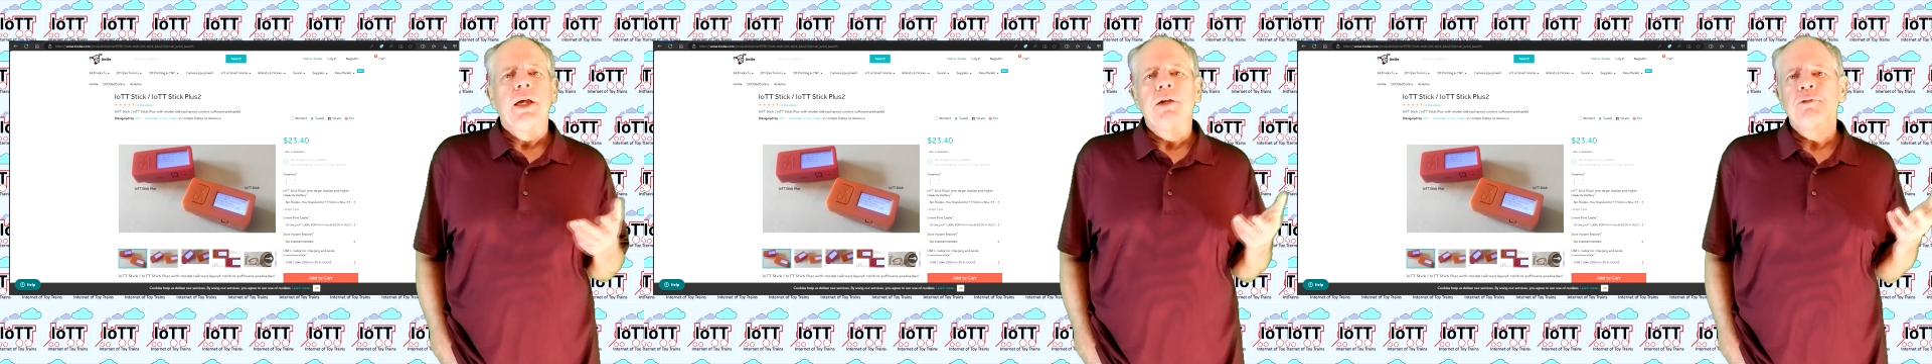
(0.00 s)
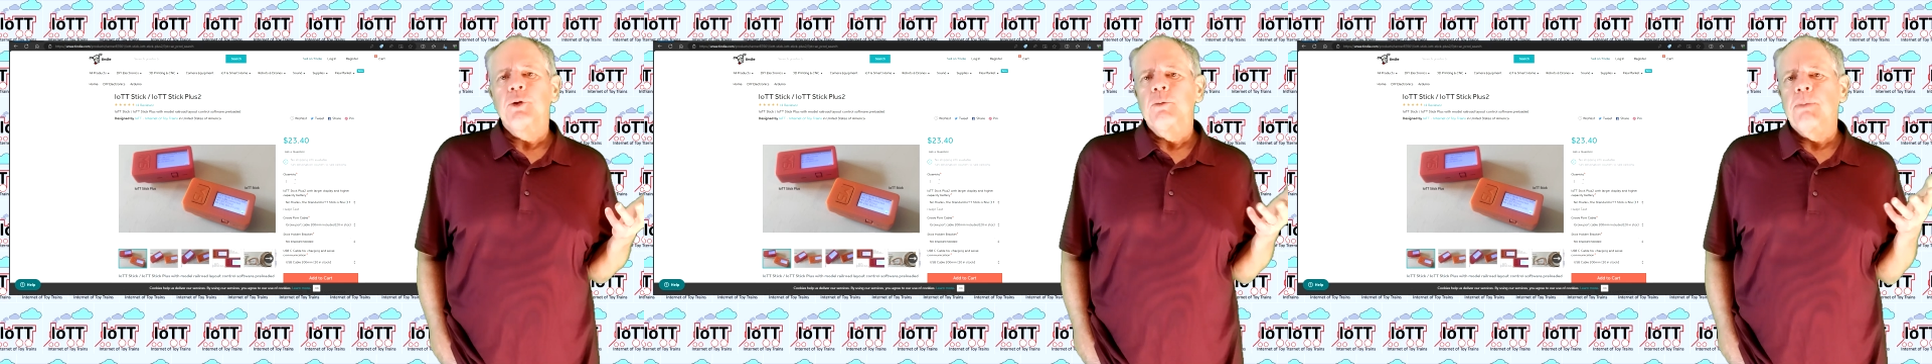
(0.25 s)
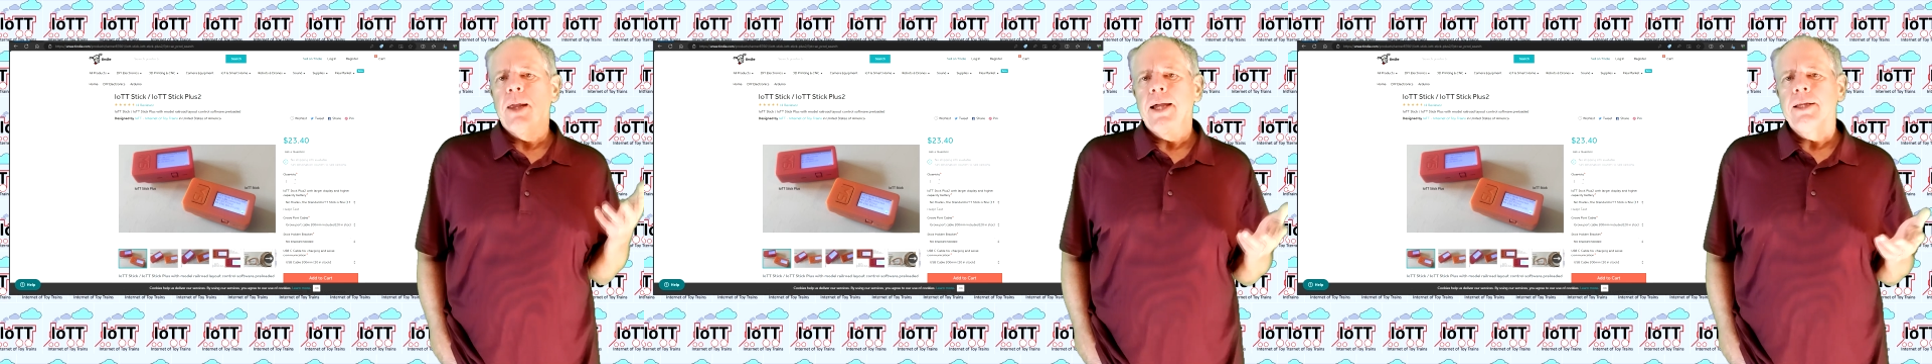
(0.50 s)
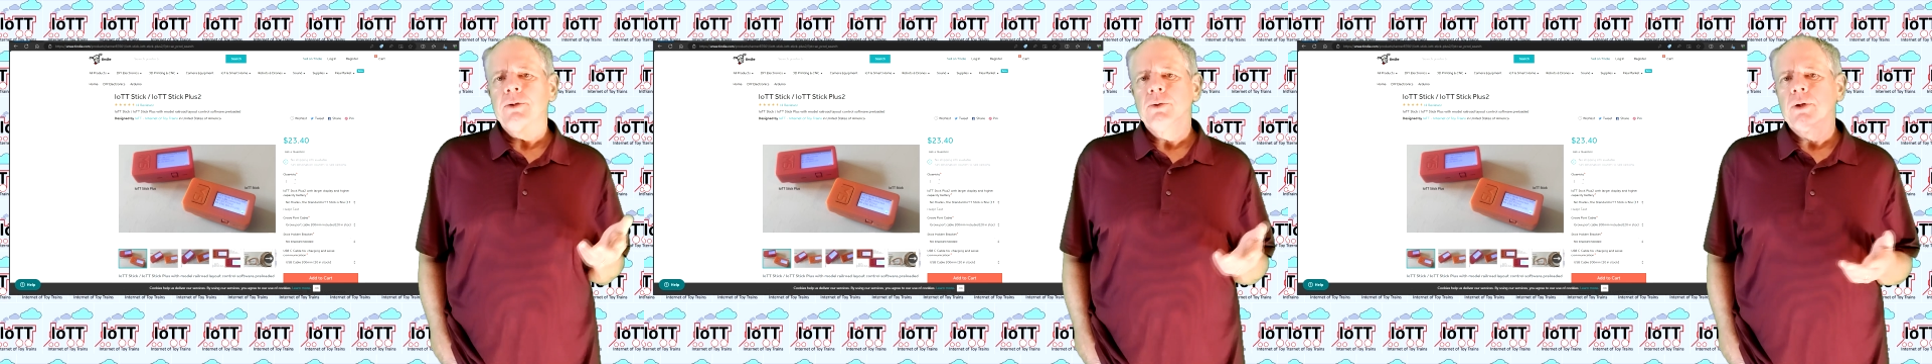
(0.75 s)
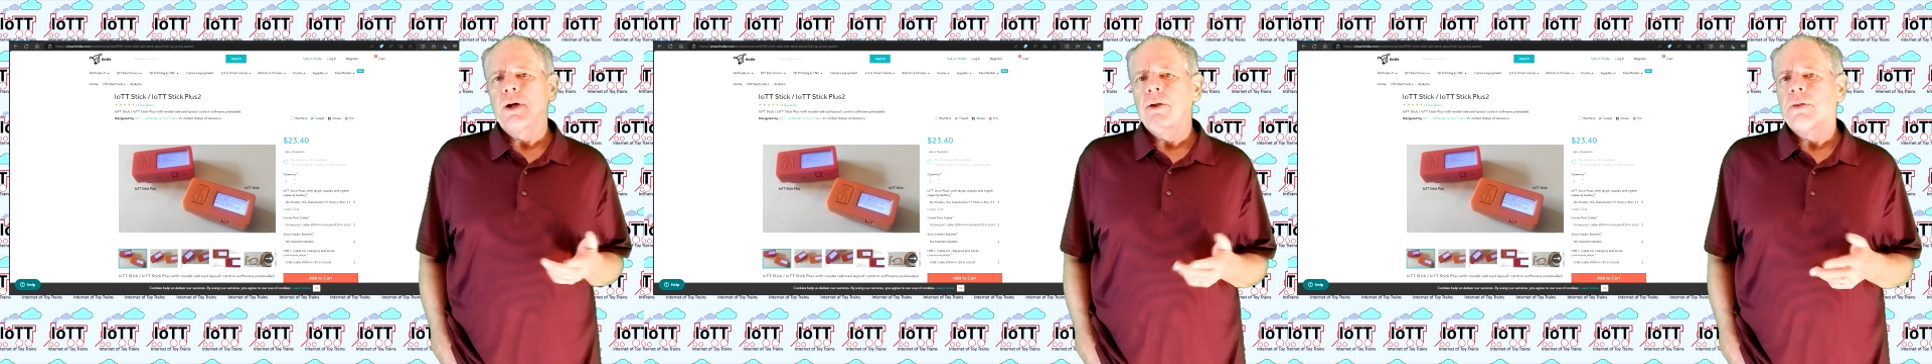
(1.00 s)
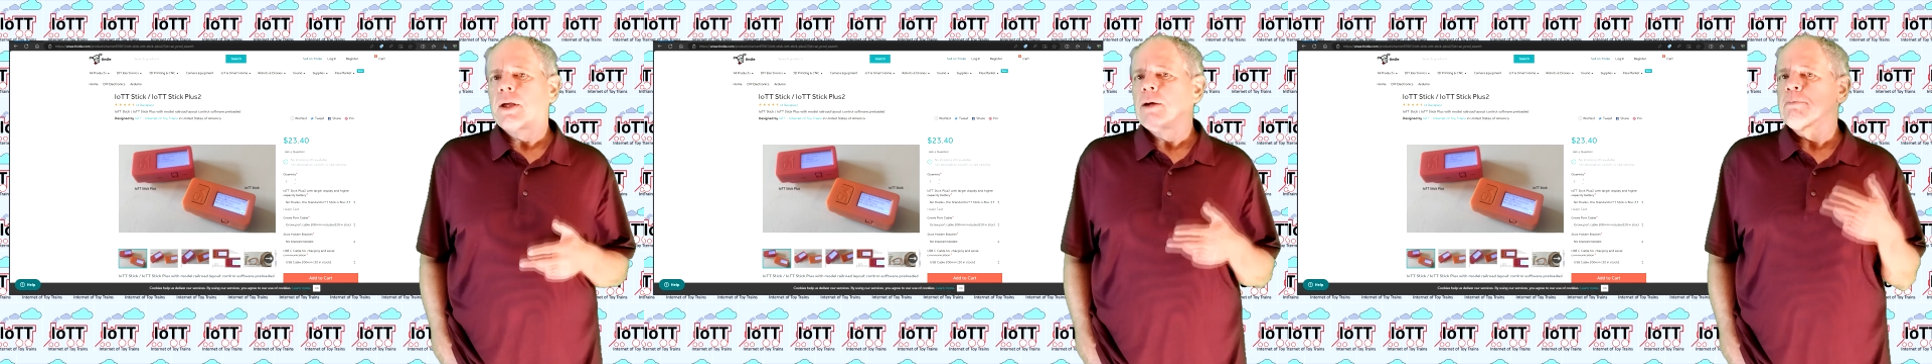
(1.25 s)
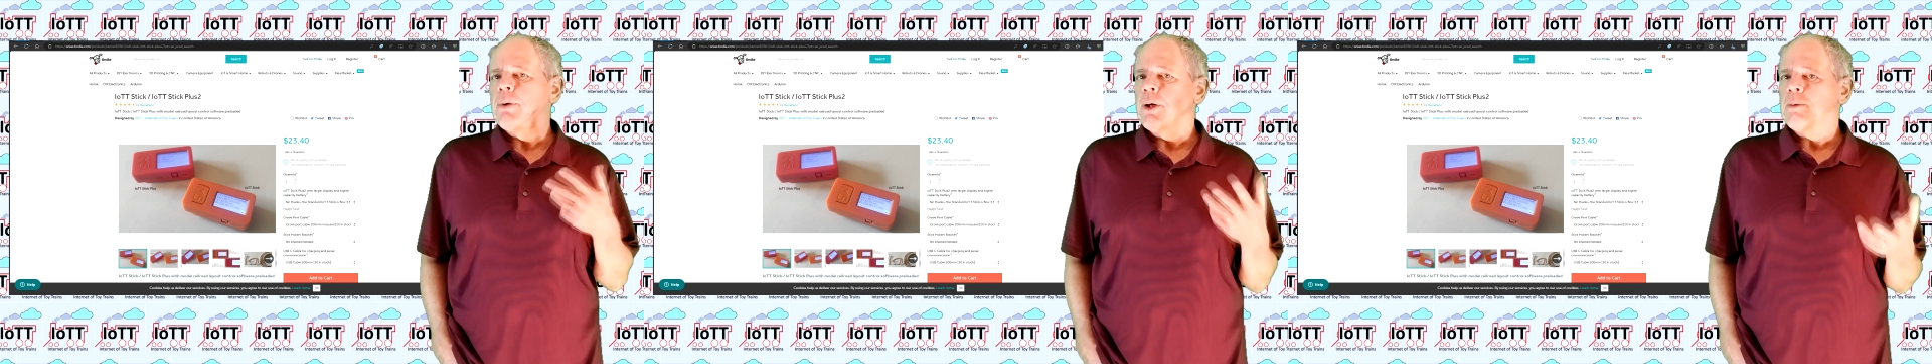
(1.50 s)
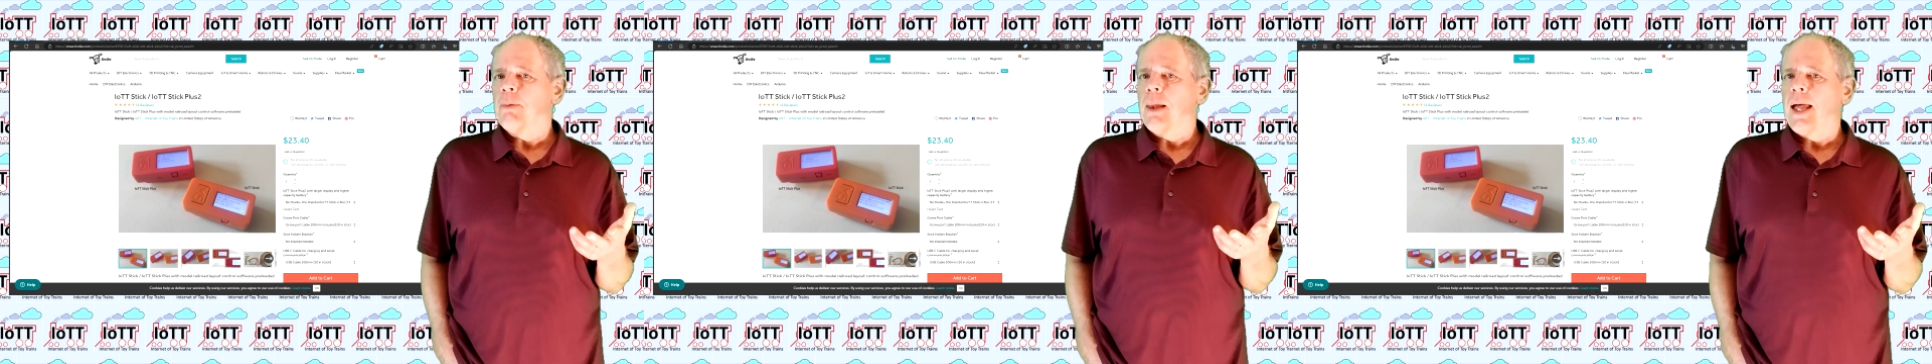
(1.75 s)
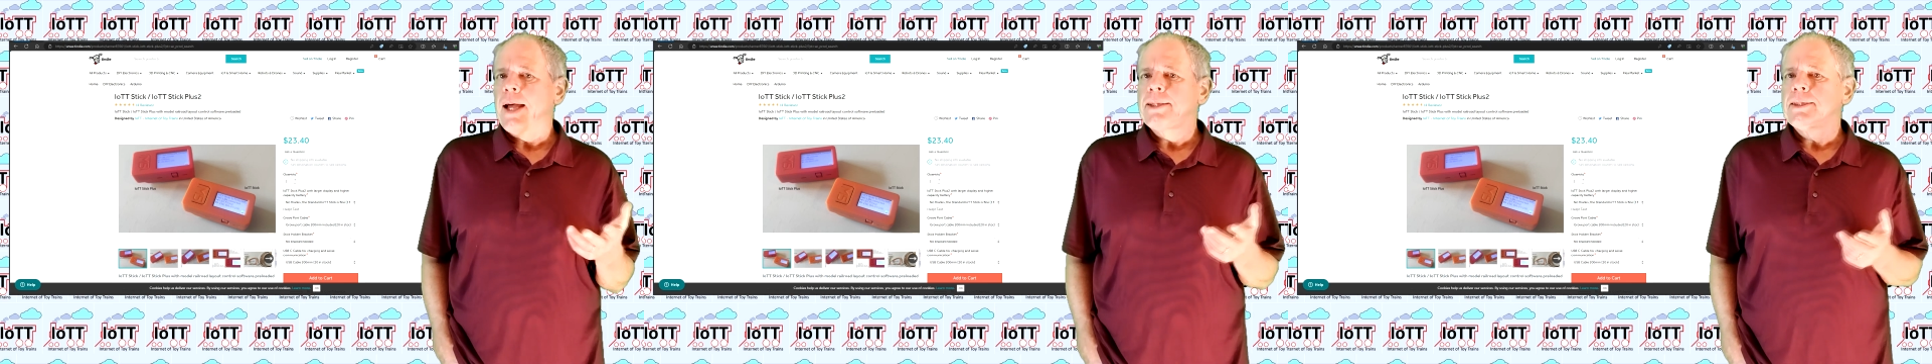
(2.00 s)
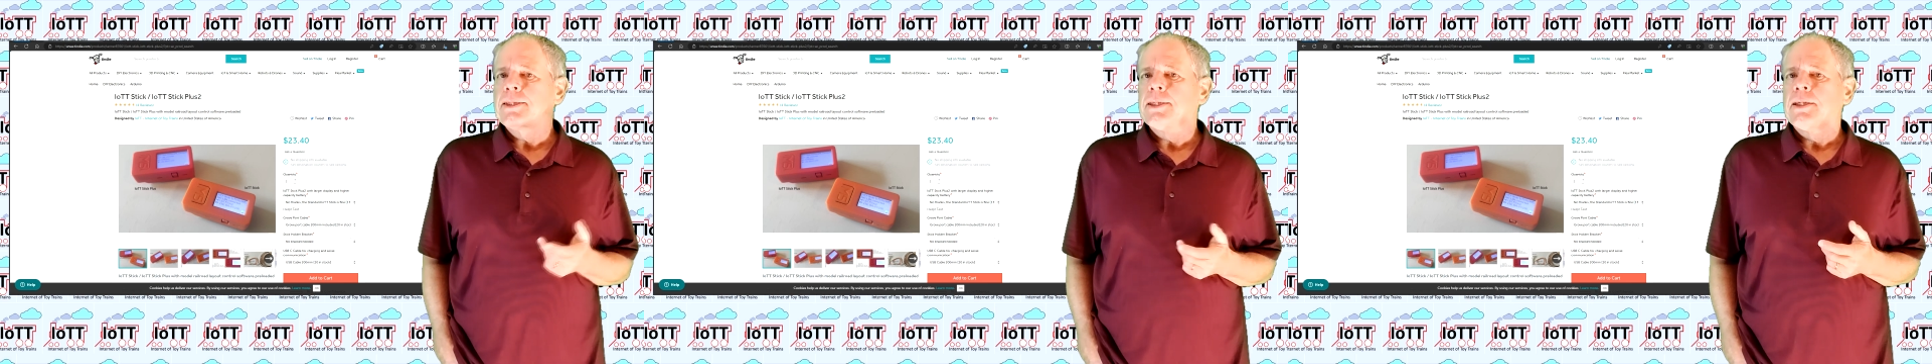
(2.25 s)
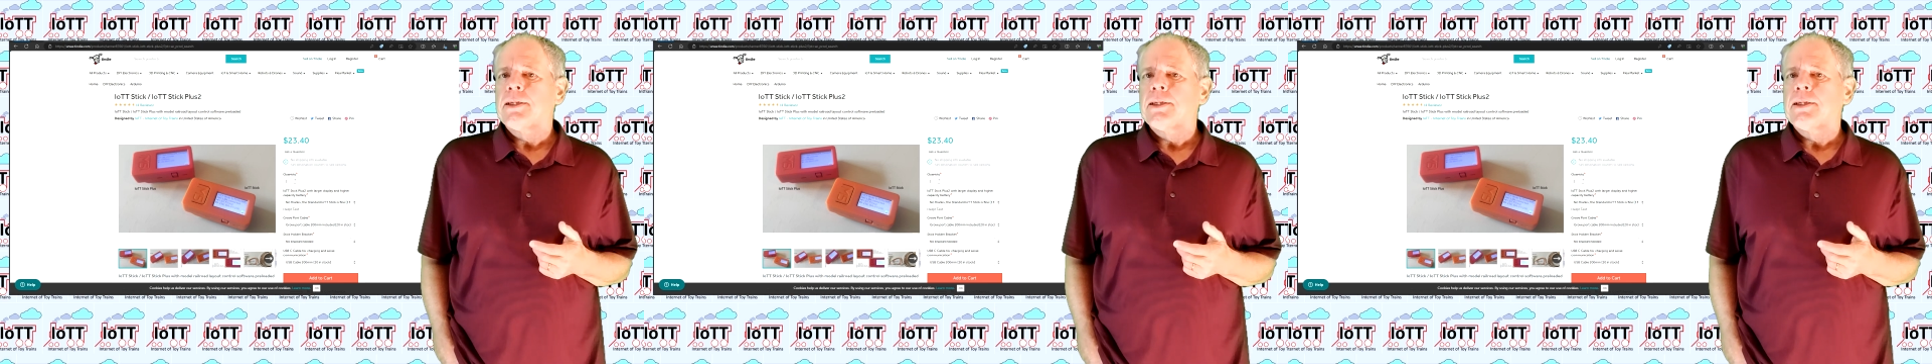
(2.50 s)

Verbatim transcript: If you plan to run a purple hat,